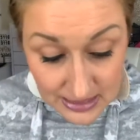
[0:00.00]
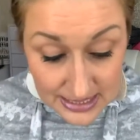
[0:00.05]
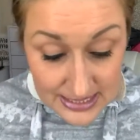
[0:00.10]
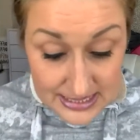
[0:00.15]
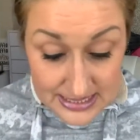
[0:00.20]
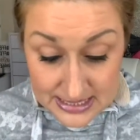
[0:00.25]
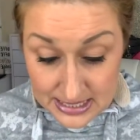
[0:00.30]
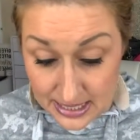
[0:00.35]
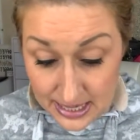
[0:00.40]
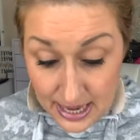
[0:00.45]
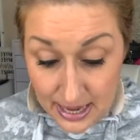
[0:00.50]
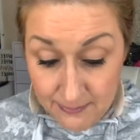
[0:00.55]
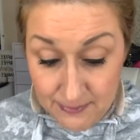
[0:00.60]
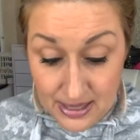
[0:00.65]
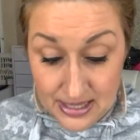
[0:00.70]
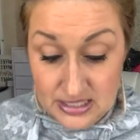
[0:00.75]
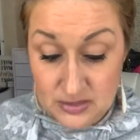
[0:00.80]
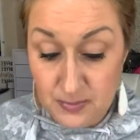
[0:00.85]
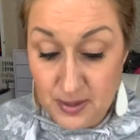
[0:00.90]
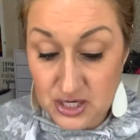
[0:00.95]
It's not
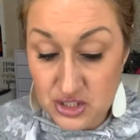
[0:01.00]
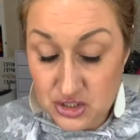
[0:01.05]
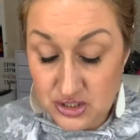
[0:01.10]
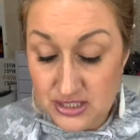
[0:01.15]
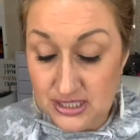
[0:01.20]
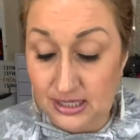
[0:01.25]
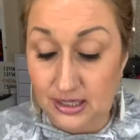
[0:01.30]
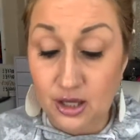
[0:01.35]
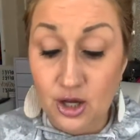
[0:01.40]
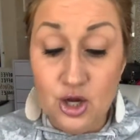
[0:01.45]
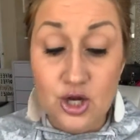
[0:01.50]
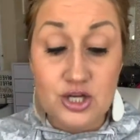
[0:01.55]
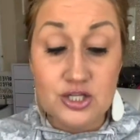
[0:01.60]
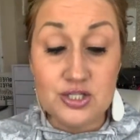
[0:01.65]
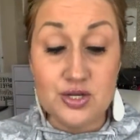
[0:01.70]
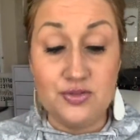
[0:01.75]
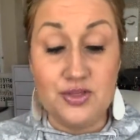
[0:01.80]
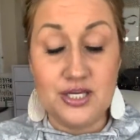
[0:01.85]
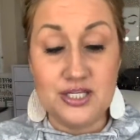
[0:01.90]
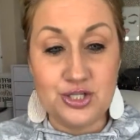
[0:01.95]
my specialty.
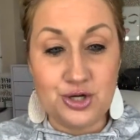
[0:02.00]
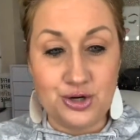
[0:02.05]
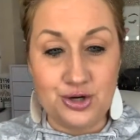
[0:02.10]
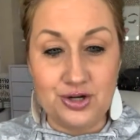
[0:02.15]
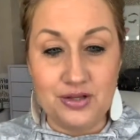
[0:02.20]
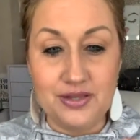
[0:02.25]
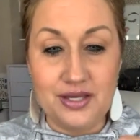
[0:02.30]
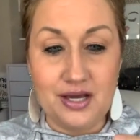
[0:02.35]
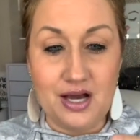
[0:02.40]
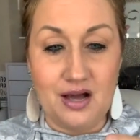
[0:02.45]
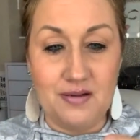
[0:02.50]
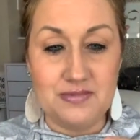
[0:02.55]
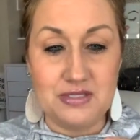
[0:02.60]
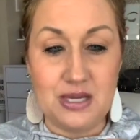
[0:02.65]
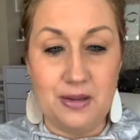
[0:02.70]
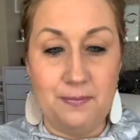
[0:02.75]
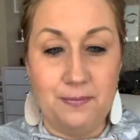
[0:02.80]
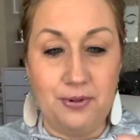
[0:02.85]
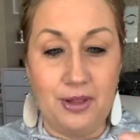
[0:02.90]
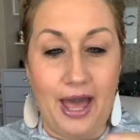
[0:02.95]
So this currently comes
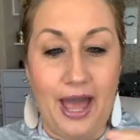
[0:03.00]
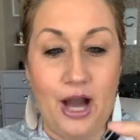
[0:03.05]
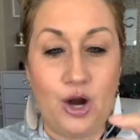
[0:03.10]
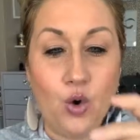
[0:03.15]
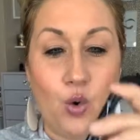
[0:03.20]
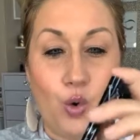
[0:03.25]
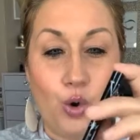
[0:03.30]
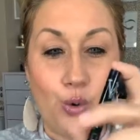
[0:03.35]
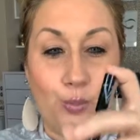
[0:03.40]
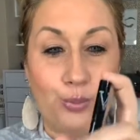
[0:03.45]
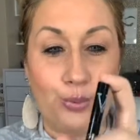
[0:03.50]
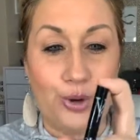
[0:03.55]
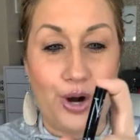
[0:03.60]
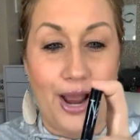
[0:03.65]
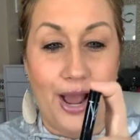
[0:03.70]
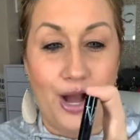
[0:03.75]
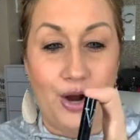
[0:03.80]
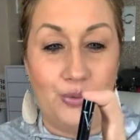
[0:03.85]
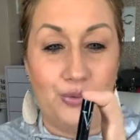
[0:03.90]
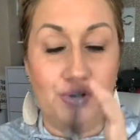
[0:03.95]
in black or
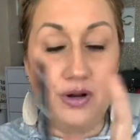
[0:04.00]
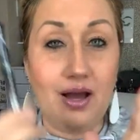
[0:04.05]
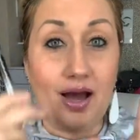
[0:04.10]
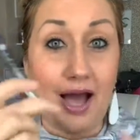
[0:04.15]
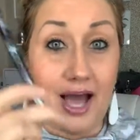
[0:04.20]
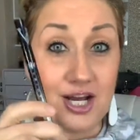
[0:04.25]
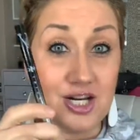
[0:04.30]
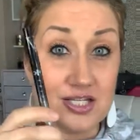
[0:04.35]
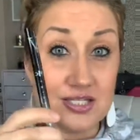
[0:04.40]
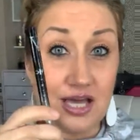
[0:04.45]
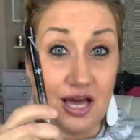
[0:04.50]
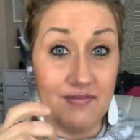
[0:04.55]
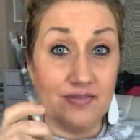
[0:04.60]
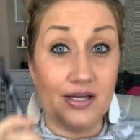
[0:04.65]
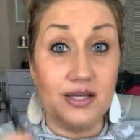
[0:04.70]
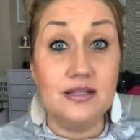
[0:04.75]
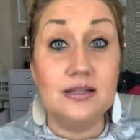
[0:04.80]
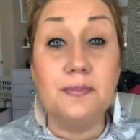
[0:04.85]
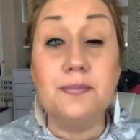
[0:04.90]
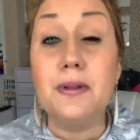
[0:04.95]
brown. I just have
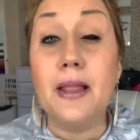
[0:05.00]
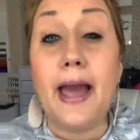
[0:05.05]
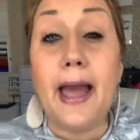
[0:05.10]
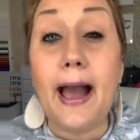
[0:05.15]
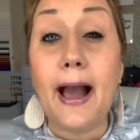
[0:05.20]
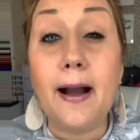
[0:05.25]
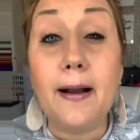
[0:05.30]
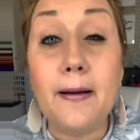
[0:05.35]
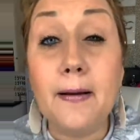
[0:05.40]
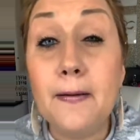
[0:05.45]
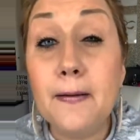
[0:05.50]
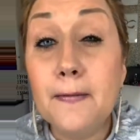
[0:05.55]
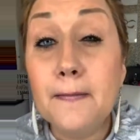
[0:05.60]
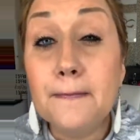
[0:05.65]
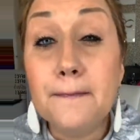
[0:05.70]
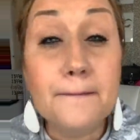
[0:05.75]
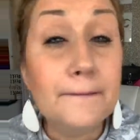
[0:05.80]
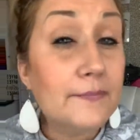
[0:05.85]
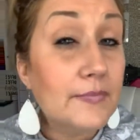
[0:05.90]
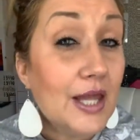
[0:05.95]
it in the black.
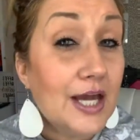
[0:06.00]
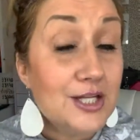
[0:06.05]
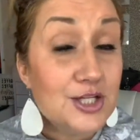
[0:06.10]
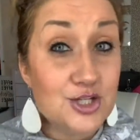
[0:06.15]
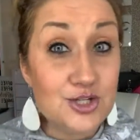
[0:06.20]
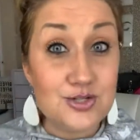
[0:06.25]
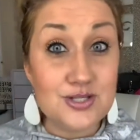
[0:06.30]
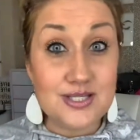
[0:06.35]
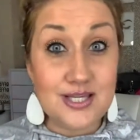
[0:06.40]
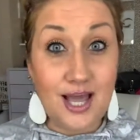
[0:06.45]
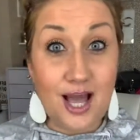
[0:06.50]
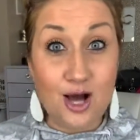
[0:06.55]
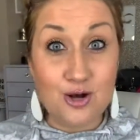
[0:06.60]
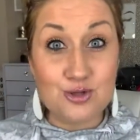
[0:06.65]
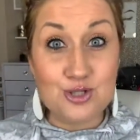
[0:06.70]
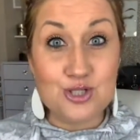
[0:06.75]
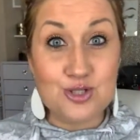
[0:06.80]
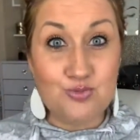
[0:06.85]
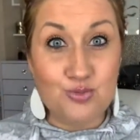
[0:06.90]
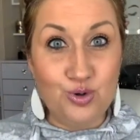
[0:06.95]
And did you see how
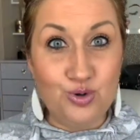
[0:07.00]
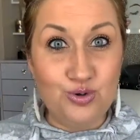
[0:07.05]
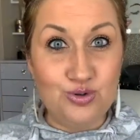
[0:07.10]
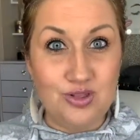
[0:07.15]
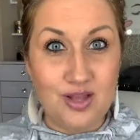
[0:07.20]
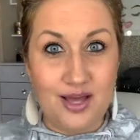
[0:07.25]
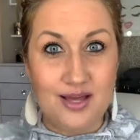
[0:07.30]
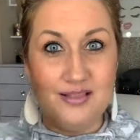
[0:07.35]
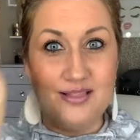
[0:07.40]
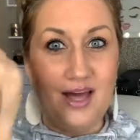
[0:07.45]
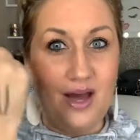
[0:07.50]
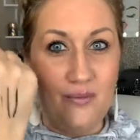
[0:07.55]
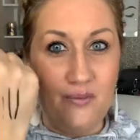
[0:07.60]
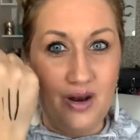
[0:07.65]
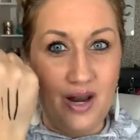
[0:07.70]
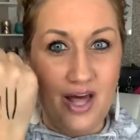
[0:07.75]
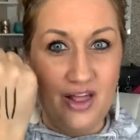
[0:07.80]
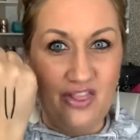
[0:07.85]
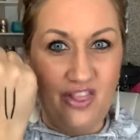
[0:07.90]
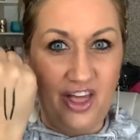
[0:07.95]
smooth like that
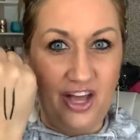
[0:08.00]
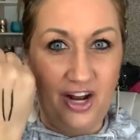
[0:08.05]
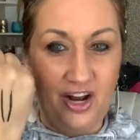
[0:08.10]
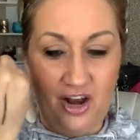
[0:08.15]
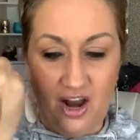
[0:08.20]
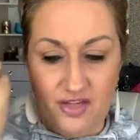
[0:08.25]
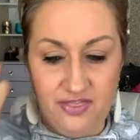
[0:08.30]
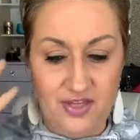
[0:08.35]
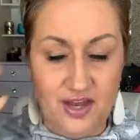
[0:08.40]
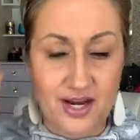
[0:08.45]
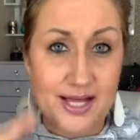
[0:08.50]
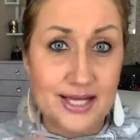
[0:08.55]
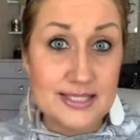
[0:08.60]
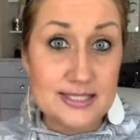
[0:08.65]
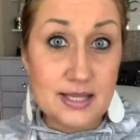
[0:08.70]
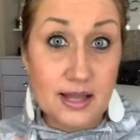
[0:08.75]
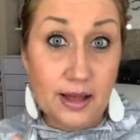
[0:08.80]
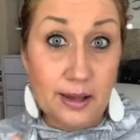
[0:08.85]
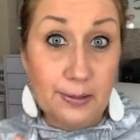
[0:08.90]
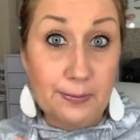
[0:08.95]
went on like nothing?
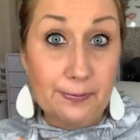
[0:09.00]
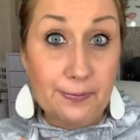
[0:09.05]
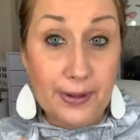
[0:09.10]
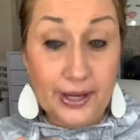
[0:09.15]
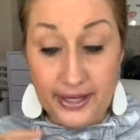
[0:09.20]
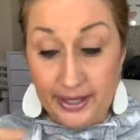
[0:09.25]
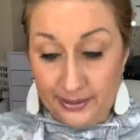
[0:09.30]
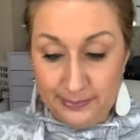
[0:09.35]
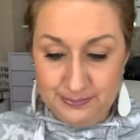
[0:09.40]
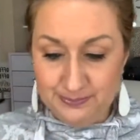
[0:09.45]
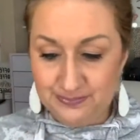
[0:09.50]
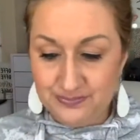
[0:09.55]
It's like butter.